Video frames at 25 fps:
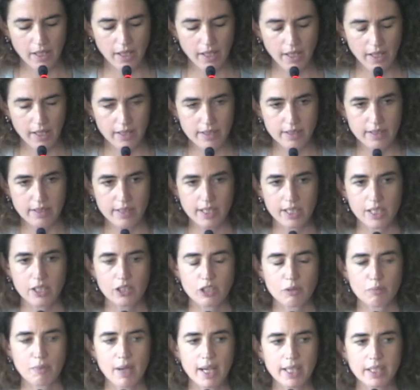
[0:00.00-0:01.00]
it's
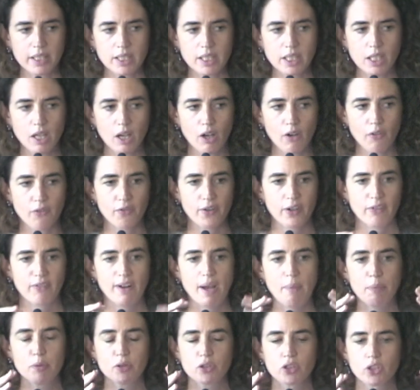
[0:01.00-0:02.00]
symptomatic of a
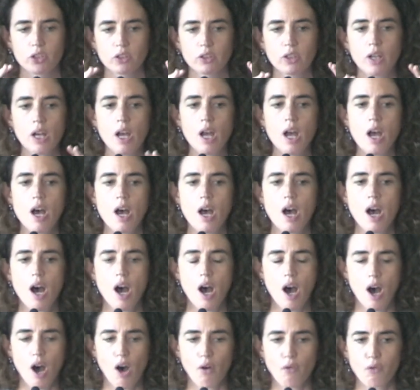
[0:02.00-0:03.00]
rupture
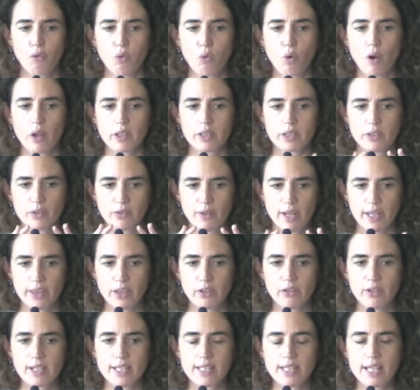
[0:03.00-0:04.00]
of what
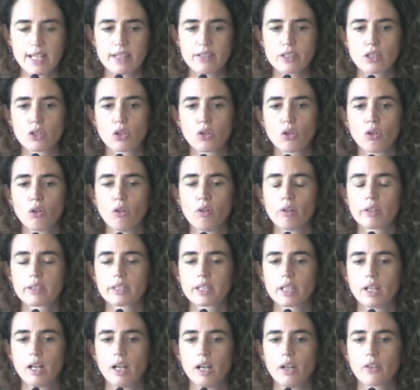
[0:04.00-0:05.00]
rhetoric has called
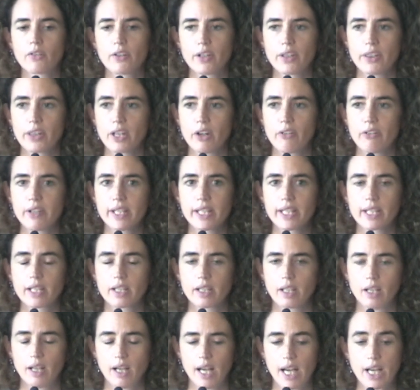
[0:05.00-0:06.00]

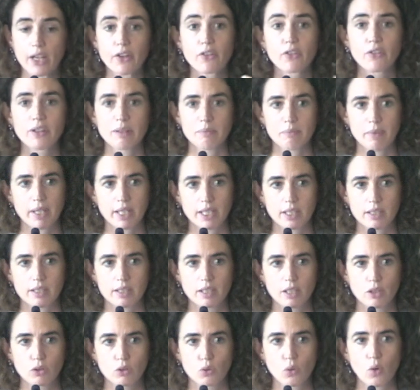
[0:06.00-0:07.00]
rhetoric agreement.
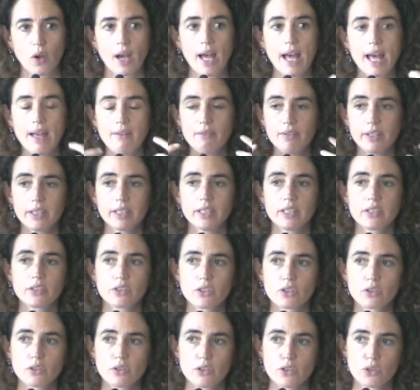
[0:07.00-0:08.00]
To have a
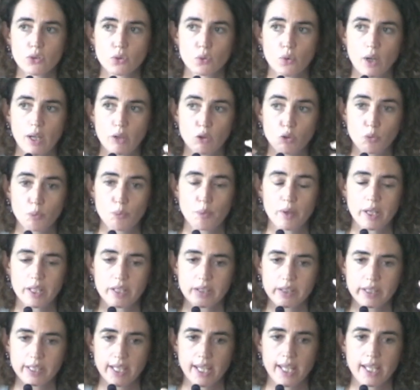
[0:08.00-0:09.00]
discourse, to
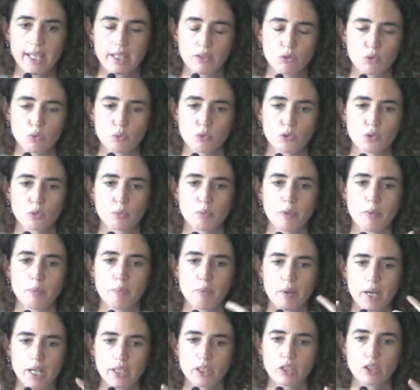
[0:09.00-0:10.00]
partake, to be
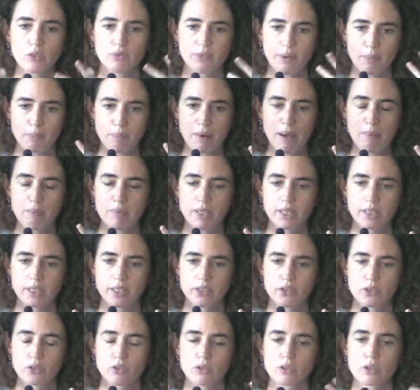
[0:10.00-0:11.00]
part of a public
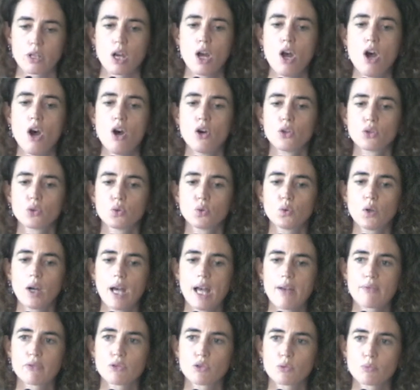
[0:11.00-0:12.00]
discourse, to
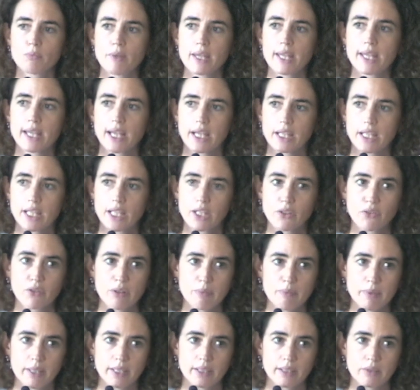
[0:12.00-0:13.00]
have to make an
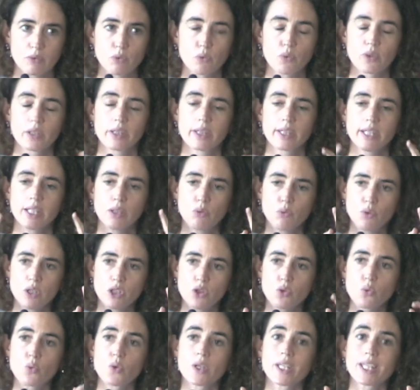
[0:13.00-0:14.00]
agreement within
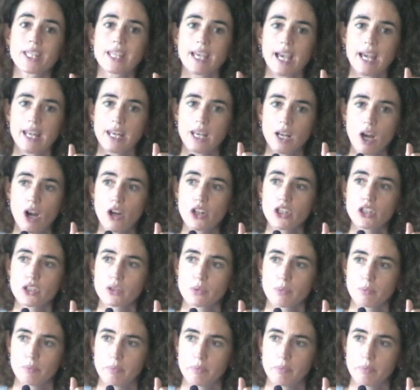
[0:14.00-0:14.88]
which we cannot